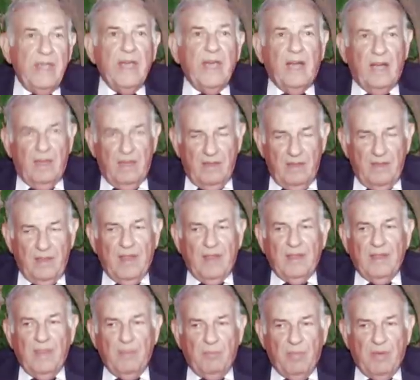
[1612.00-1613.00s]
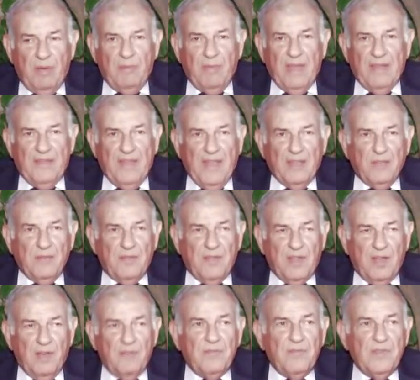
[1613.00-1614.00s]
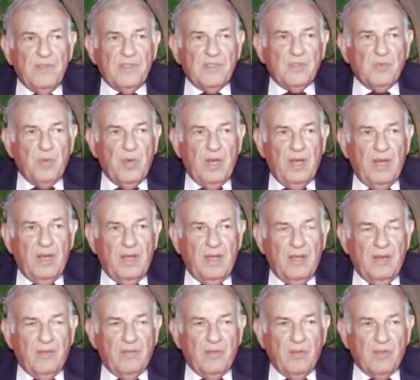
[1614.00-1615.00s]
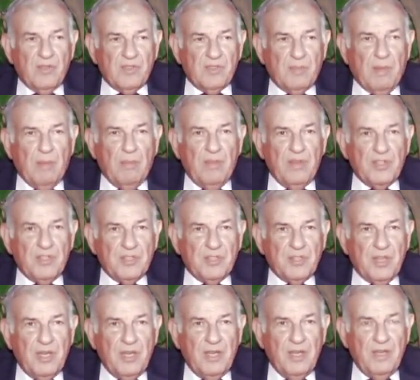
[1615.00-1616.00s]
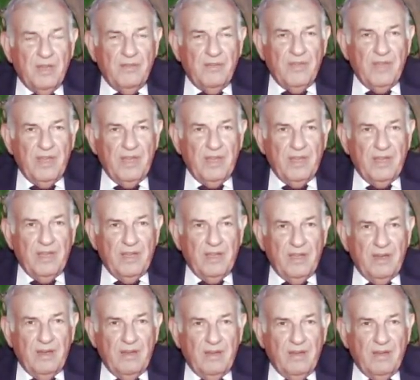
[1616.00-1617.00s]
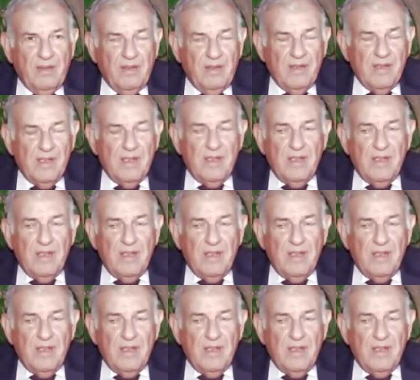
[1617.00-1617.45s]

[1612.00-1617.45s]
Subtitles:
Yeah, by the end of the conference, we'll of course publish the